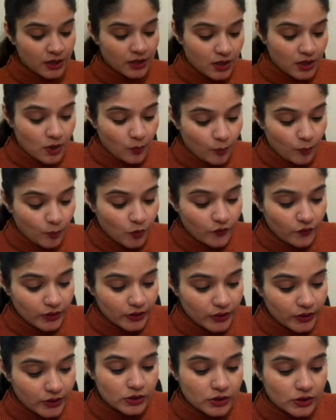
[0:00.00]
Moving to
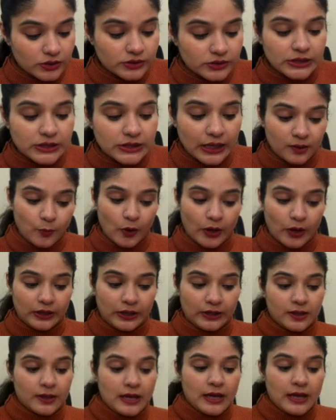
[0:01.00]
the second point.
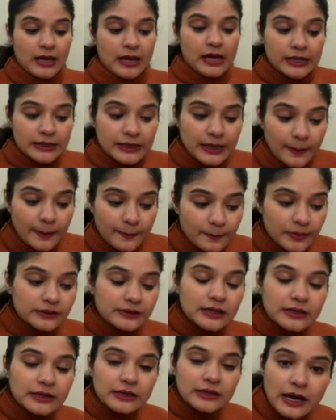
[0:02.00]
Number the
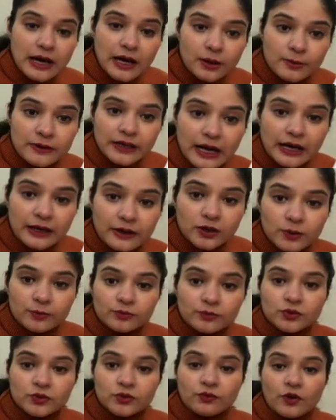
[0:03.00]
carbon atoms
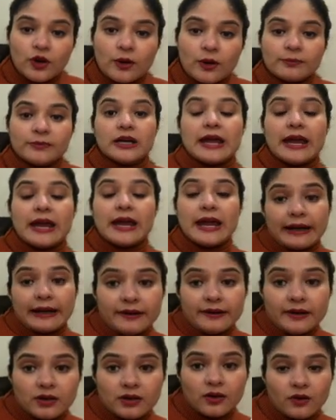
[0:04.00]
from the end
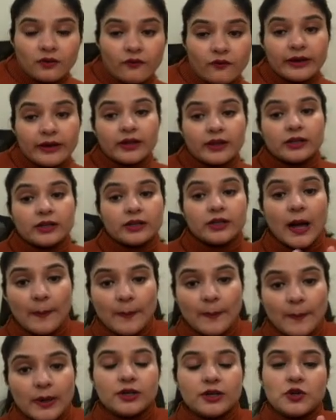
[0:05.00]
where the
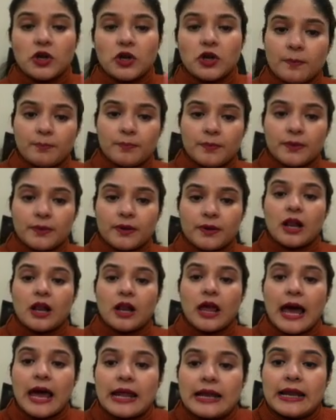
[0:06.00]
double, triple
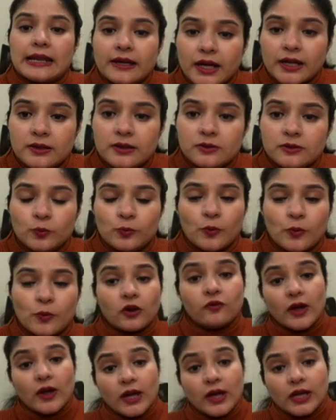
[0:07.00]
alkyl group or
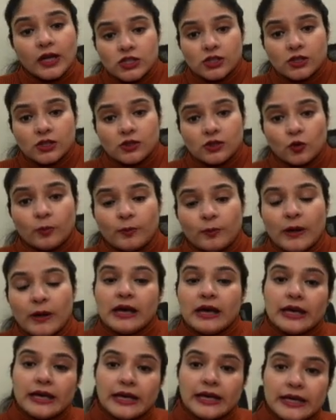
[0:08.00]
functional group
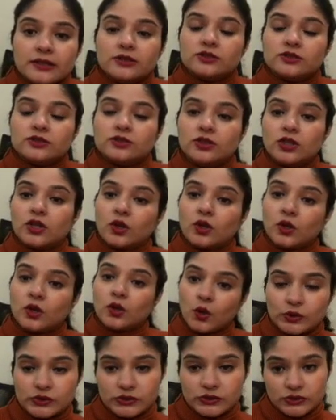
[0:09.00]
is the
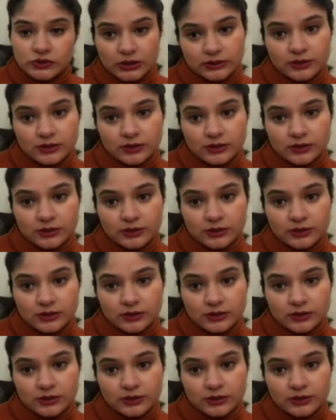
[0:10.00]
closest.